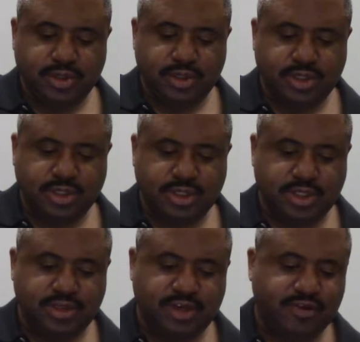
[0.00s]
And let's
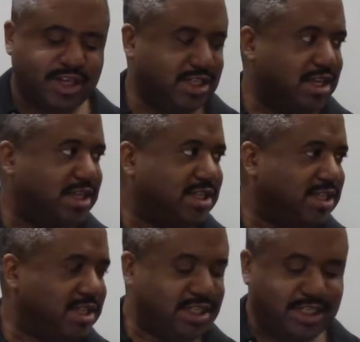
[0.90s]
see, you have Isaiah
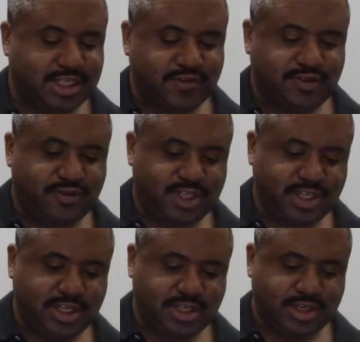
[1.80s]

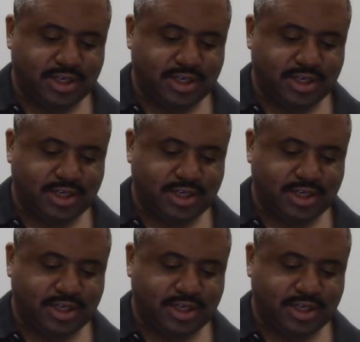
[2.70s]
66:15.